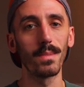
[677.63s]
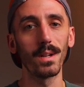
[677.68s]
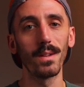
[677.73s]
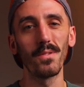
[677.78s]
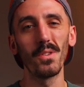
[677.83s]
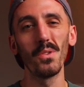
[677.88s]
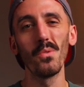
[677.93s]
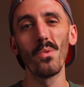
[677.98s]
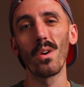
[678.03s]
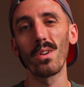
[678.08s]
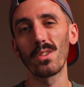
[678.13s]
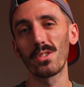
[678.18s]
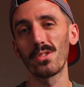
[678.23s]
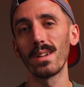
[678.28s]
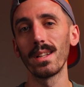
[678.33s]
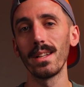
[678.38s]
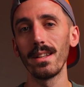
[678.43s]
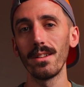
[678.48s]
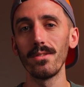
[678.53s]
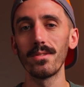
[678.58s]
But if you are
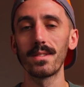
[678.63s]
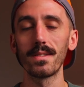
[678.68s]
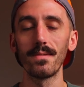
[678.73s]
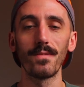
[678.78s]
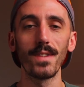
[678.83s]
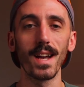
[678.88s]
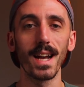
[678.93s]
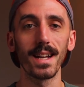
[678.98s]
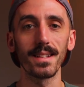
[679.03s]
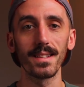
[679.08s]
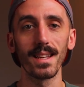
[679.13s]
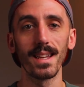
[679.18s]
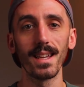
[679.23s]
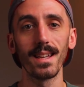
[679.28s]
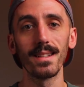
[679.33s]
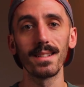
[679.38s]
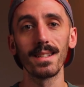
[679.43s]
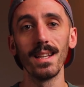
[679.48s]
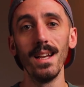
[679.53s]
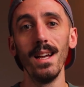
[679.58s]
trying to do some fast
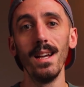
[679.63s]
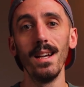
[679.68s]
days,